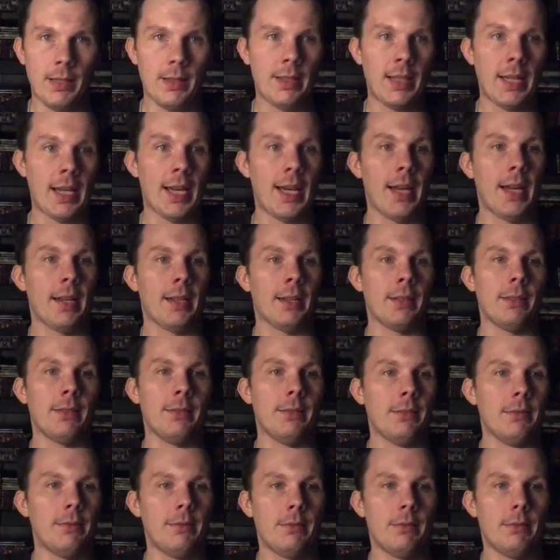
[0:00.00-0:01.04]
can
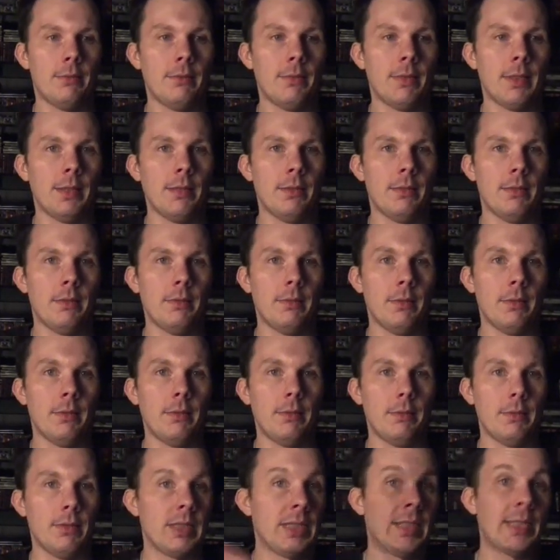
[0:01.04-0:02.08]

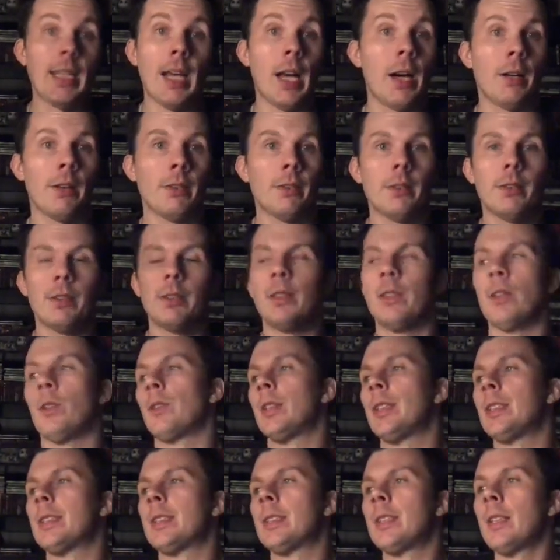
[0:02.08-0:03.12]
sell. You know,
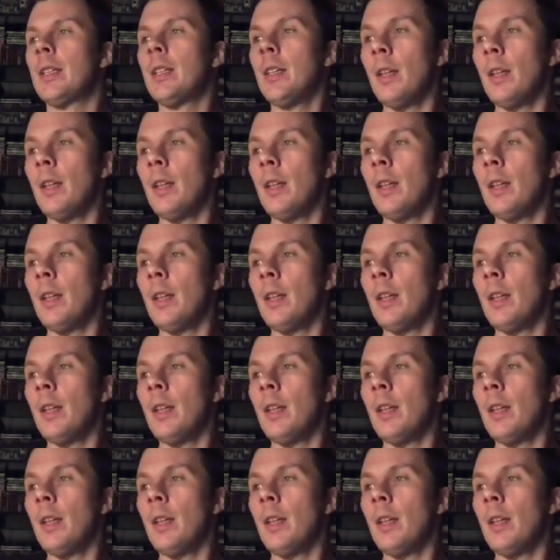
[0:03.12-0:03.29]
he's